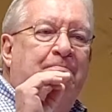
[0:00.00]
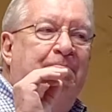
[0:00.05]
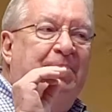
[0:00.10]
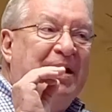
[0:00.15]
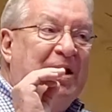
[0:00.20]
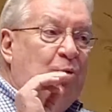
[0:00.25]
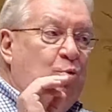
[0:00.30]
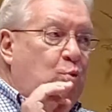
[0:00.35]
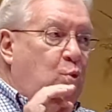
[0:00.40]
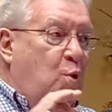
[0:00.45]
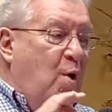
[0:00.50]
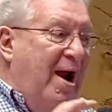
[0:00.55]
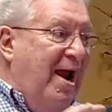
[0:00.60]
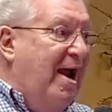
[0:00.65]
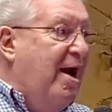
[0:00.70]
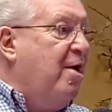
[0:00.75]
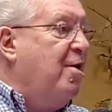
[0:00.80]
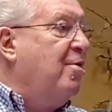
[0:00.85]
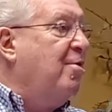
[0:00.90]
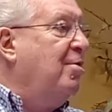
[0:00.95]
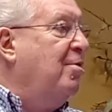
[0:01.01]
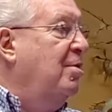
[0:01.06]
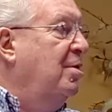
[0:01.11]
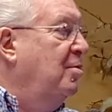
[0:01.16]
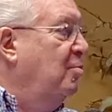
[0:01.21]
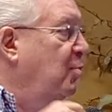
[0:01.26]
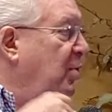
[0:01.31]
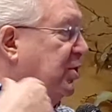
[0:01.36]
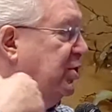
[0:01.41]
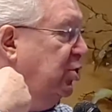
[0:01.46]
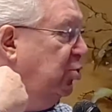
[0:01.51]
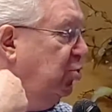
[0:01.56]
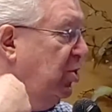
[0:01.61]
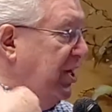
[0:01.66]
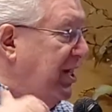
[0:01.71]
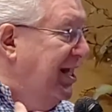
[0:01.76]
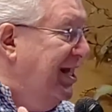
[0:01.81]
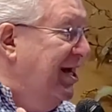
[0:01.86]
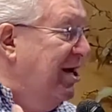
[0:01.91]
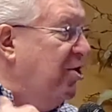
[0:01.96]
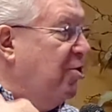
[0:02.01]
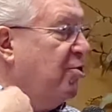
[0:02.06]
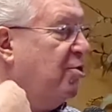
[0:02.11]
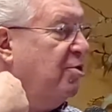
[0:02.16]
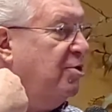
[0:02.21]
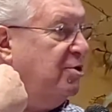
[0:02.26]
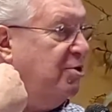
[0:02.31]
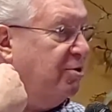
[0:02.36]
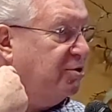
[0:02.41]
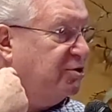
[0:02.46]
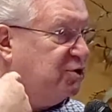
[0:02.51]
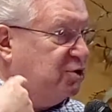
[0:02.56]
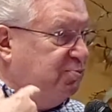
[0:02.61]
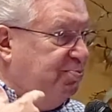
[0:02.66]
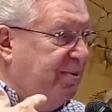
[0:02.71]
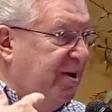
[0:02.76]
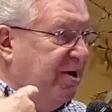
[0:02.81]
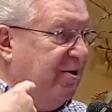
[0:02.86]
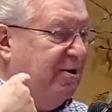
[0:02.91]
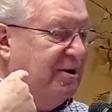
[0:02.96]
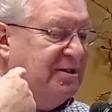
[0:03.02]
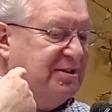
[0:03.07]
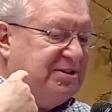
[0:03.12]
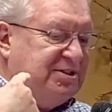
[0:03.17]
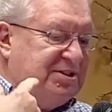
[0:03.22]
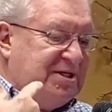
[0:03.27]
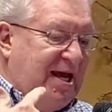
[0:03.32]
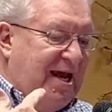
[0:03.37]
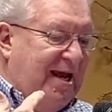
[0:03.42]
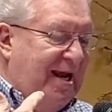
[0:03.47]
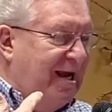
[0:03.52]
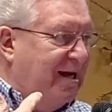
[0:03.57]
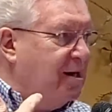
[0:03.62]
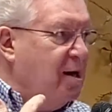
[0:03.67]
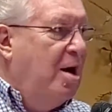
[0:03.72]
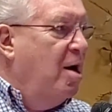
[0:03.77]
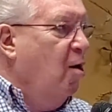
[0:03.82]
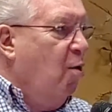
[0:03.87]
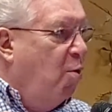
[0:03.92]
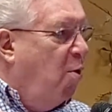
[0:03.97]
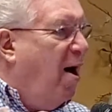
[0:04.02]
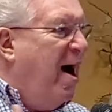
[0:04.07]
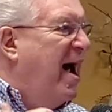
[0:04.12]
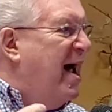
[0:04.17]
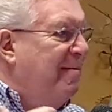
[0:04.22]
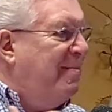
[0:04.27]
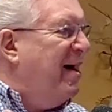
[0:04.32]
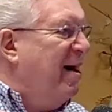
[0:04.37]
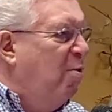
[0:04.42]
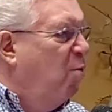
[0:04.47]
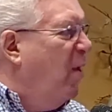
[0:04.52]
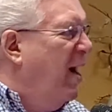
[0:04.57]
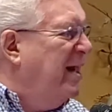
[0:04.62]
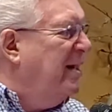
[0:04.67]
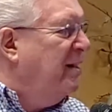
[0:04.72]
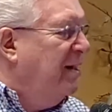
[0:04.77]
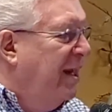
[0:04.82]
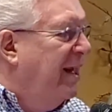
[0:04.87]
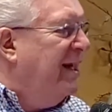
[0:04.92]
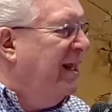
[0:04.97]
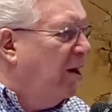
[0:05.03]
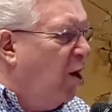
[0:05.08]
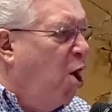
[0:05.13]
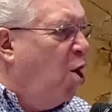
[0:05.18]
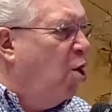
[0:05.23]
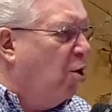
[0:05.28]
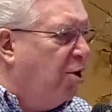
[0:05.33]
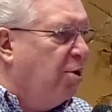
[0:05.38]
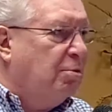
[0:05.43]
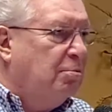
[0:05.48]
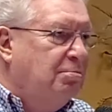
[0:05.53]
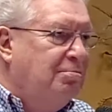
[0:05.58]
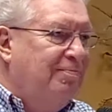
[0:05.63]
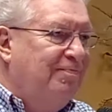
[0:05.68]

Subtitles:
Beware when you hear your spirit saying, why am I waiting any longer?